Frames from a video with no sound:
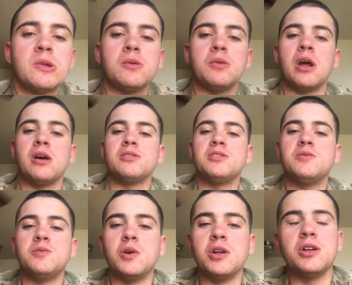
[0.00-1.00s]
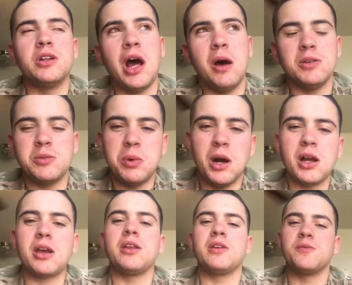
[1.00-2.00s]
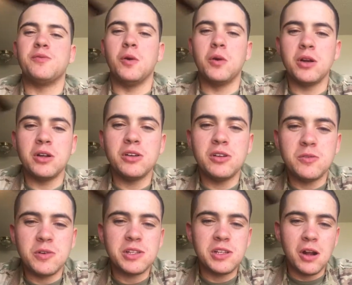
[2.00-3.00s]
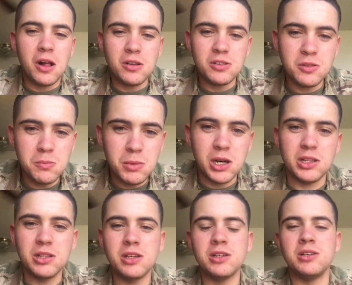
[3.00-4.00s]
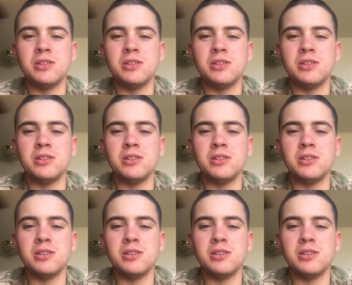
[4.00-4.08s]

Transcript: When I was in Fort Hood, I was pocketing $450 a month